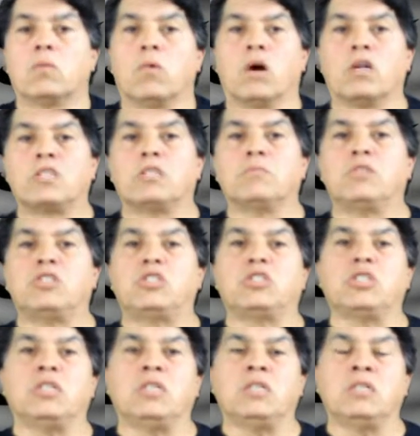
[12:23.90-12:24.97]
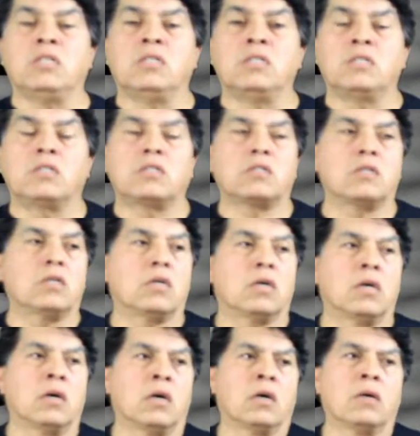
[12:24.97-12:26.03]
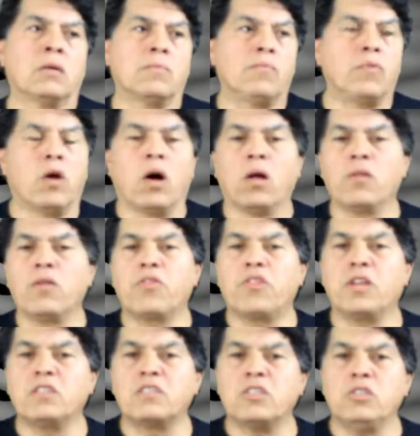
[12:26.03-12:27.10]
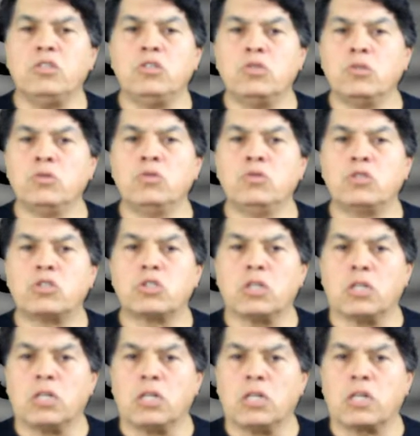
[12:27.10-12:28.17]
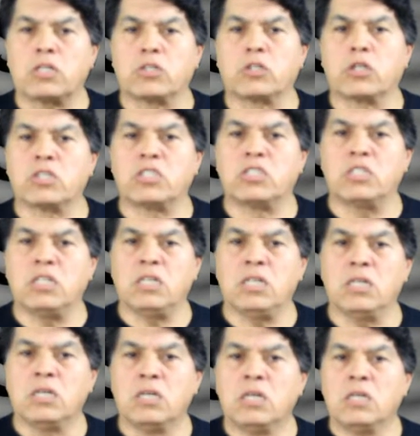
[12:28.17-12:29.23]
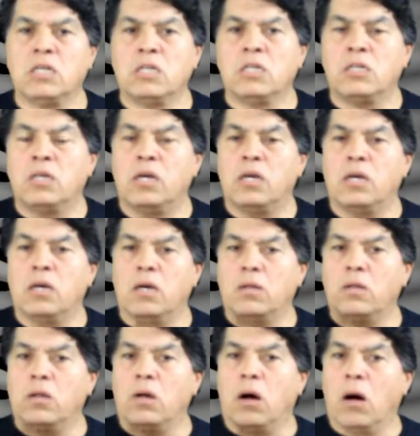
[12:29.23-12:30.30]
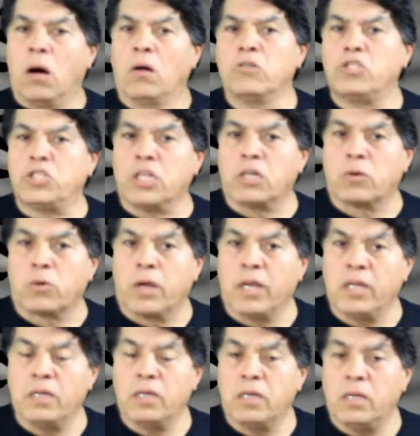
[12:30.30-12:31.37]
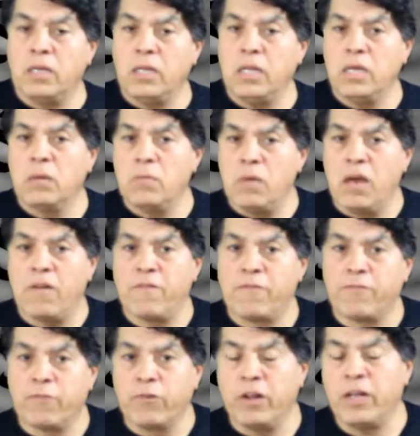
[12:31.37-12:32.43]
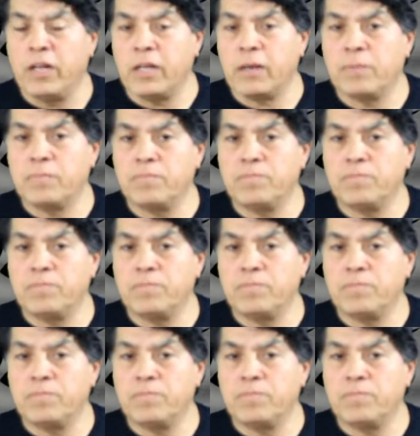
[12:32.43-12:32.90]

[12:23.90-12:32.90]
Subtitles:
washing machines, all the things that use electricity all generate an EMF reading.